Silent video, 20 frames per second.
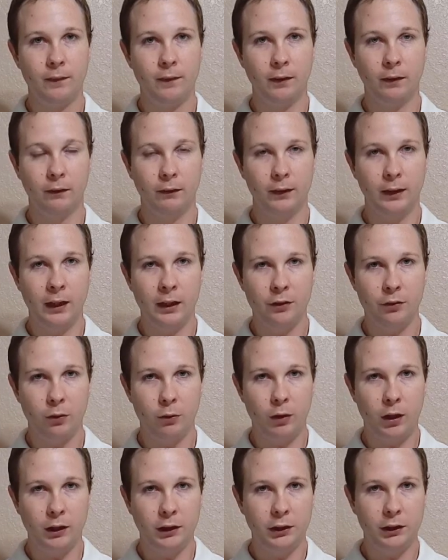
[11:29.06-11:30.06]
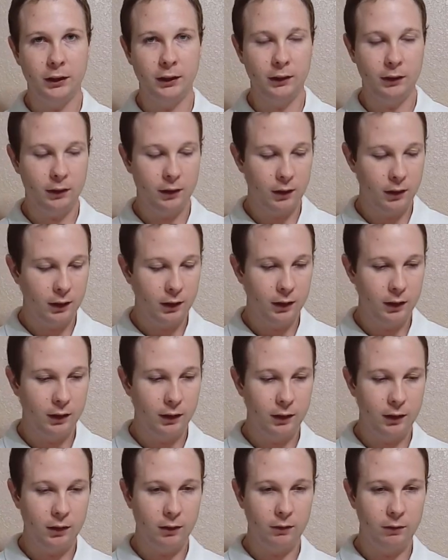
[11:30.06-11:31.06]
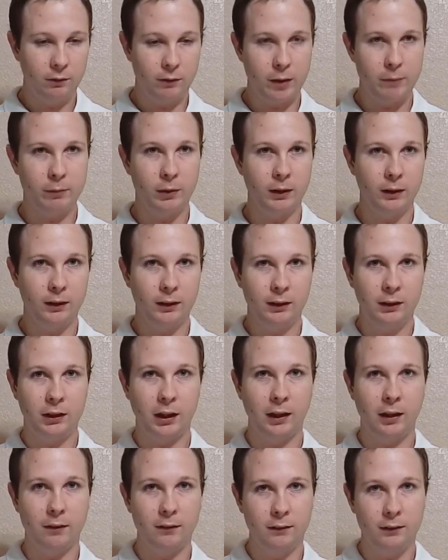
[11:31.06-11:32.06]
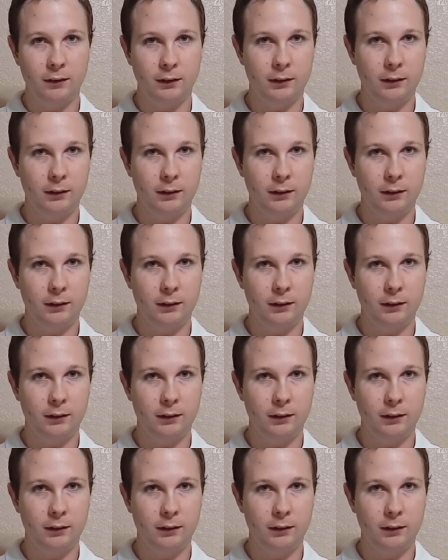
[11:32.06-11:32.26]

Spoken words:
So thanks for watching. Remember, check out